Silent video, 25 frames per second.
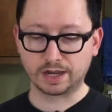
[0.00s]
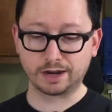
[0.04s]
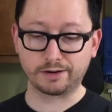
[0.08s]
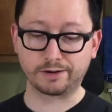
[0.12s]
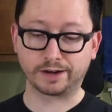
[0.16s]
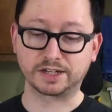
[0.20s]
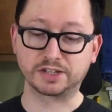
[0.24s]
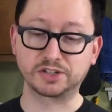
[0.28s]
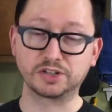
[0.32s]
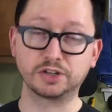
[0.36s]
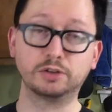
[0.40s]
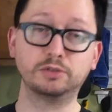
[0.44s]

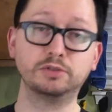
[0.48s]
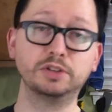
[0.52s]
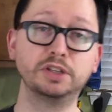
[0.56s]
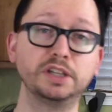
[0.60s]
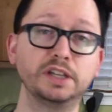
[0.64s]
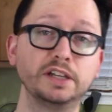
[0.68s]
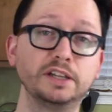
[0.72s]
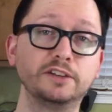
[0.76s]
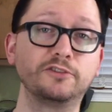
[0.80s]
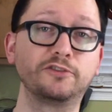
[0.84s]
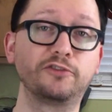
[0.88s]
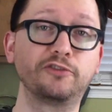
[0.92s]
Alright, you only
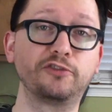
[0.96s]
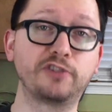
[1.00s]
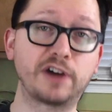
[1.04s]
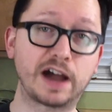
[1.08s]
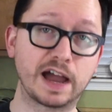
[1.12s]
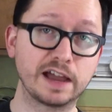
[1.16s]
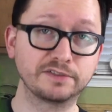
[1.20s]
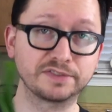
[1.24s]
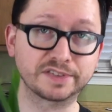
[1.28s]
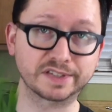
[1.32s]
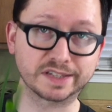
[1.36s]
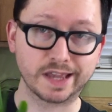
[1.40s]
need
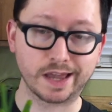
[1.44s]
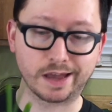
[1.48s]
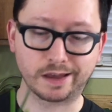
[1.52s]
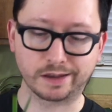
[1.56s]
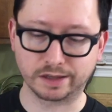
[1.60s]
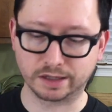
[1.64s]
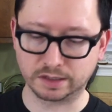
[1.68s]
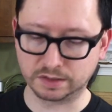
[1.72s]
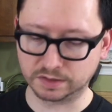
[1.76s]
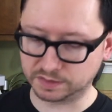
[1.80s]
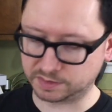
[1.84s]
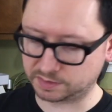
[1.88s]
5
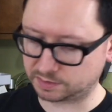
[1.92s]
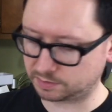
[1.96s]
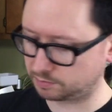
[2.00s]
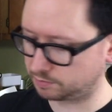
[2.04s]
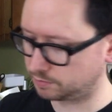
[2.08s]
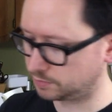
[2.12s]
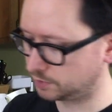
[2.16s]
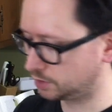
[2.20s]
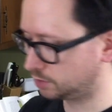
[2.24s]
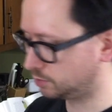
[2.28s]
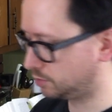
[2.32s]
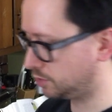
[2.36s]
scallions.
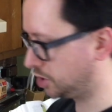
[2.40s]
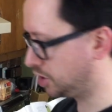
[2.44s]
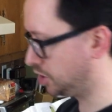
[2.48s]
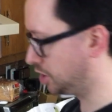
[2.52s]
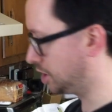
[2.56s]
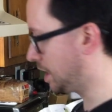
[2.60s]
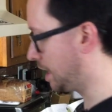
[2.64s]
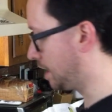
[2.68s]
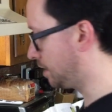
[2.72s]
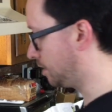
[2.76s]
So once you